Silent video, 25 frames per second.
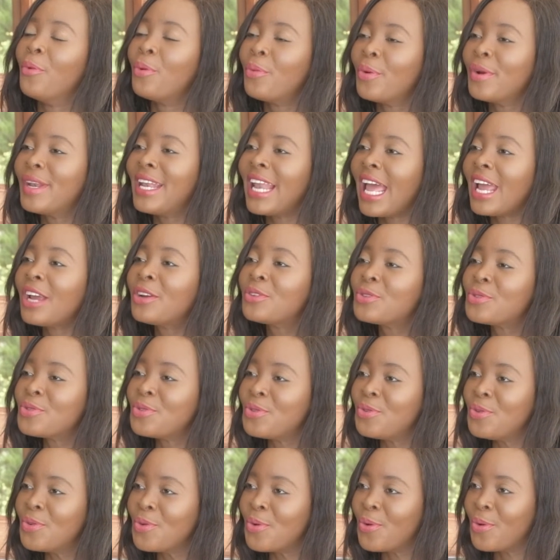We would like
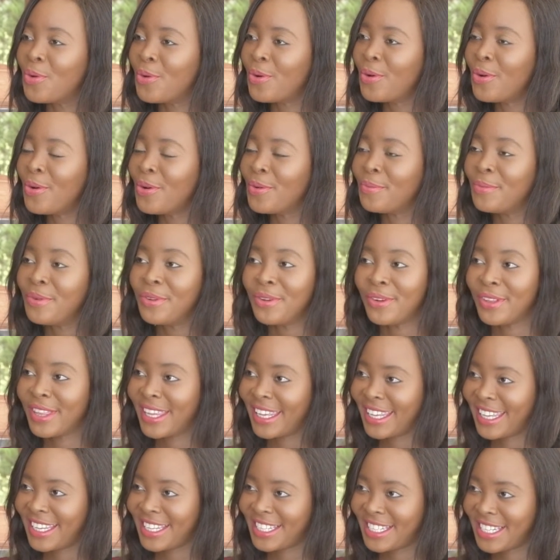to know on
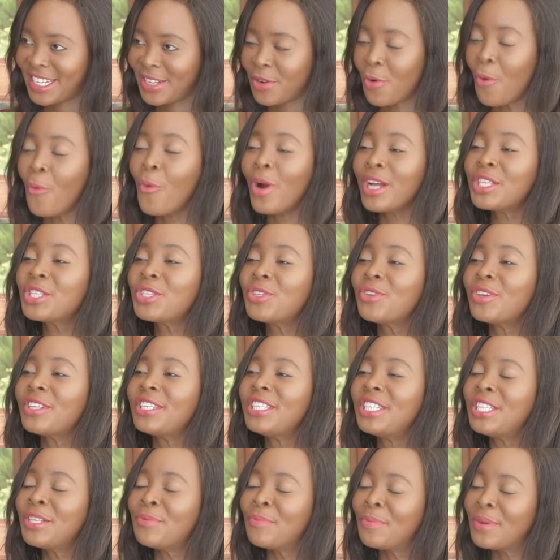Beyond the Kitchen, what's
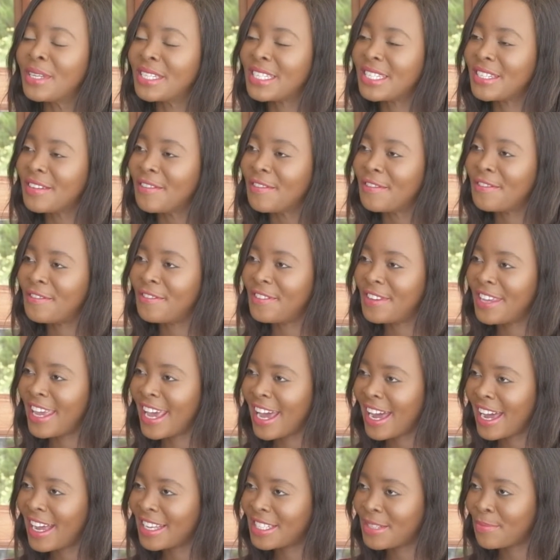your deepest
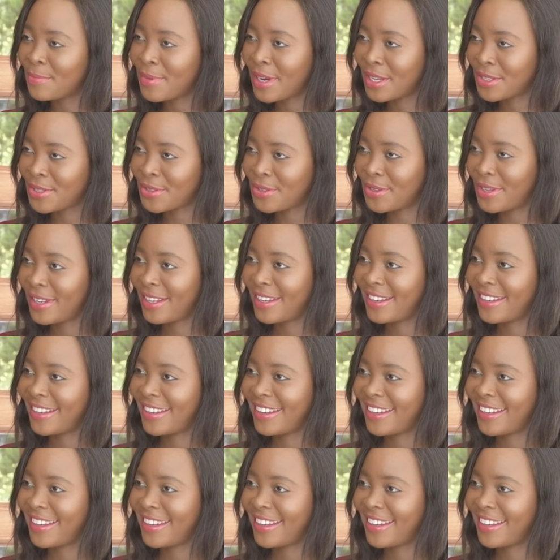fear as a person?